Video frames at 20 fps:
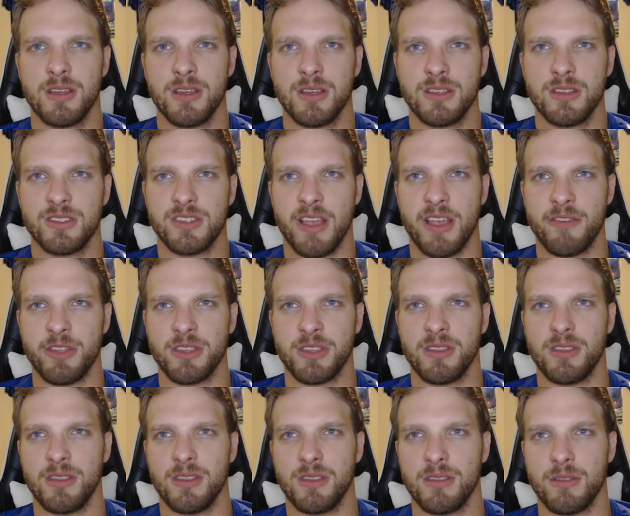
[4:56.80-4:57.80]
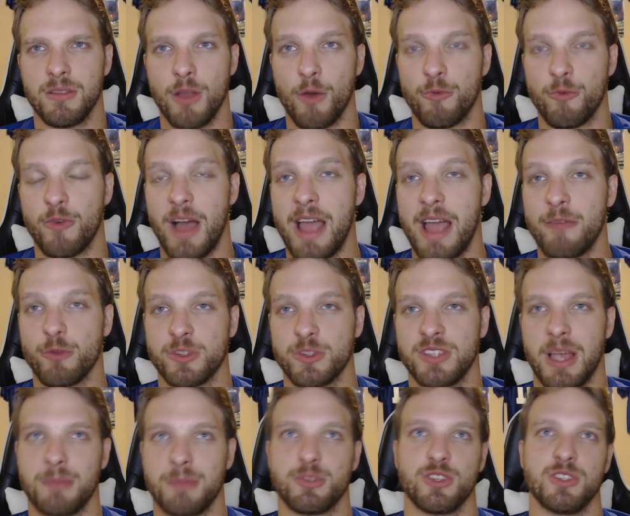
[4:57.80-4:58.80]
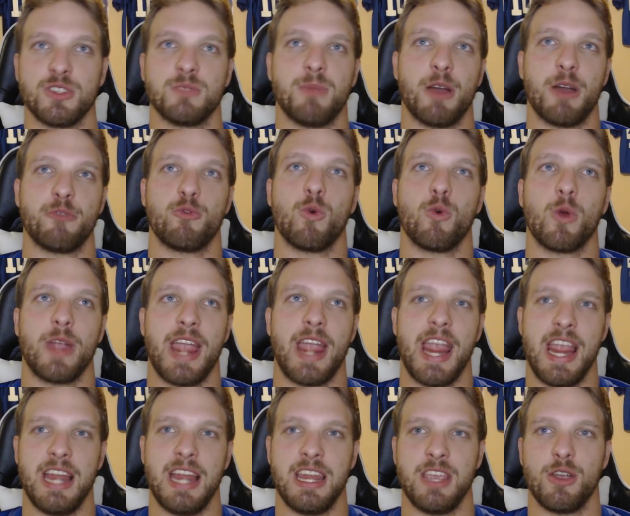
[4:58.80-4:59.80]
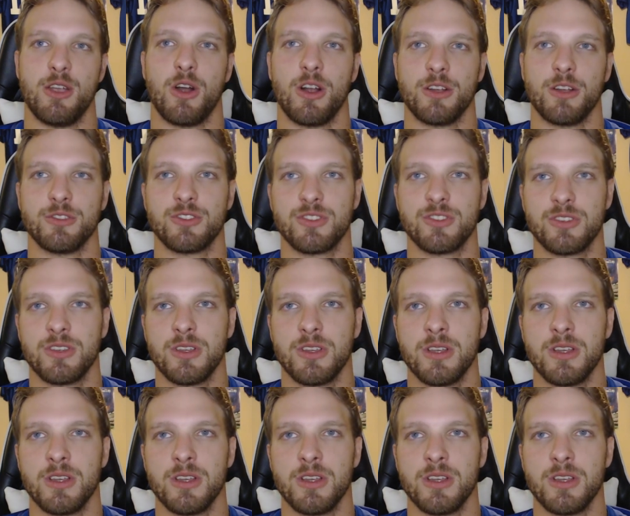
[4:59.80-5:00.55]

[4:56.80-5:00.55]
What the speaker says: 7 no, 5 receptions, but for 80 yards.